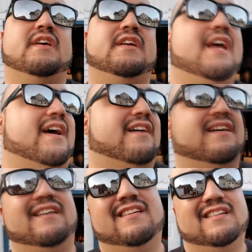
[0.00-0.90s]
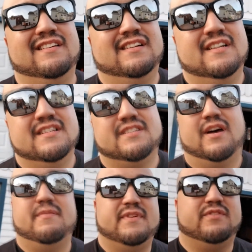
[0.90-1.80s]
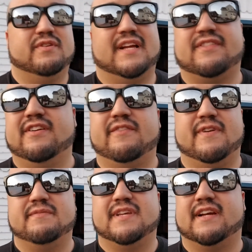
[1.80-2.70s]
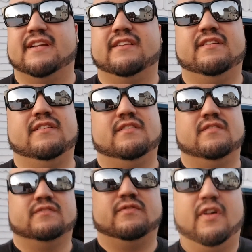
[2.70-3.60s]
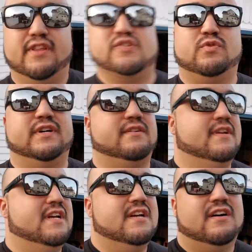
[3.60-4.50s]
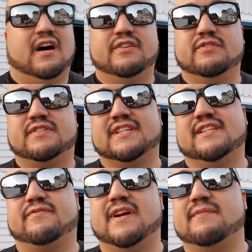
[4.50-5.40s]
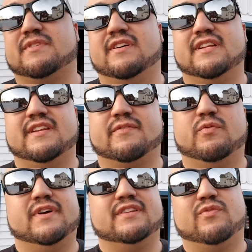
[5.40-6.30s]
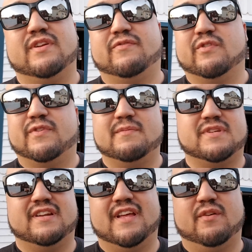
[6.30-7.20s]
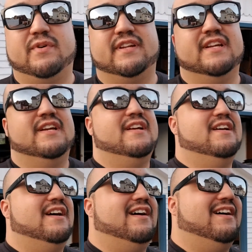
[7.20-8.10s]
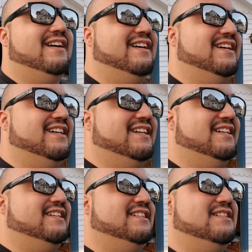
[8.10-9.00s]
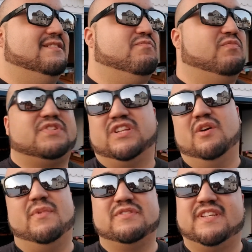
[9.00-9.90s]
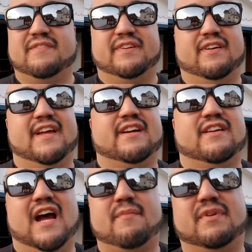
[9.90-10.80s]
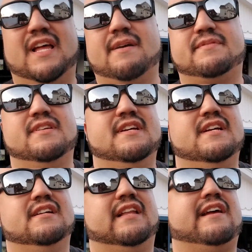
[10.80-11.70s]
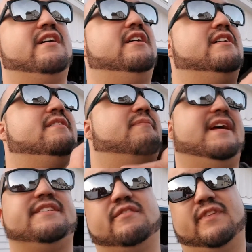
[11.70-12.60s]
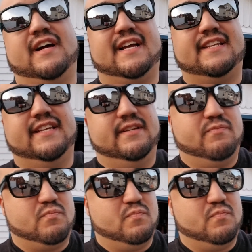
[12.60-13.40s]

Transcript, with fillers: yeah, so I'll be doing like 30 frames second on this one. I'll do 60 frames on a different one, 24 frames on another one. Uh, Slow-mo stuff and all that, hyperlapse. Like uh, my Easter vlog I did,